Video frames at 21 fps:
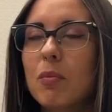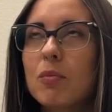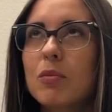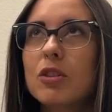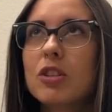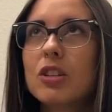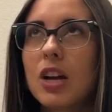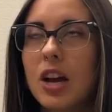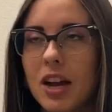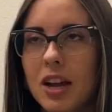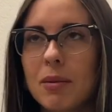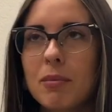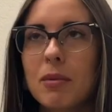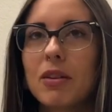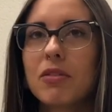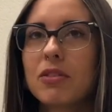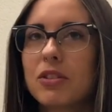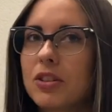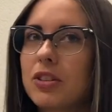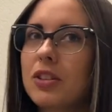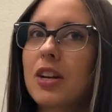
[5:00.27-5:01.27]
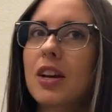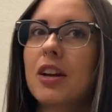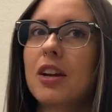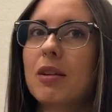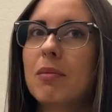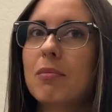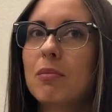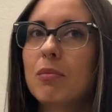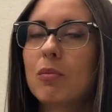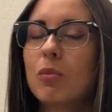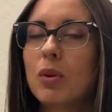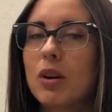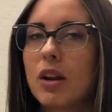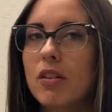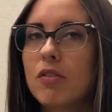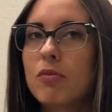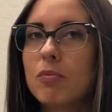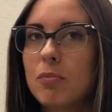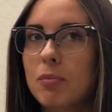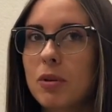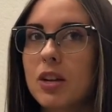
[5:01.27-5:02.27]
time after time when
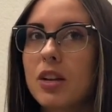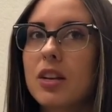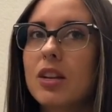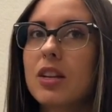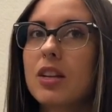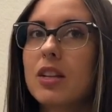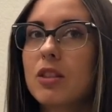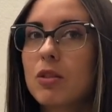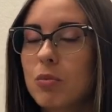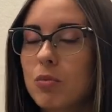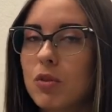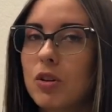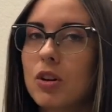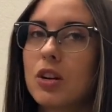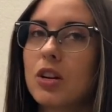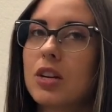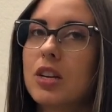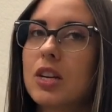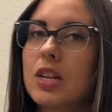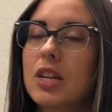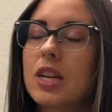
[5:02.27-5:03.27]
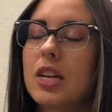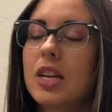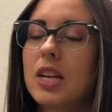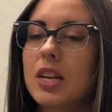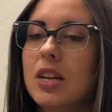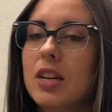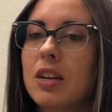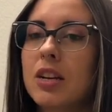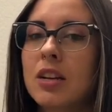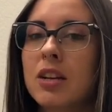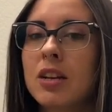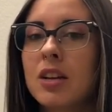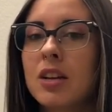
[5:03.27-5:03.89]
I've been in the Word, and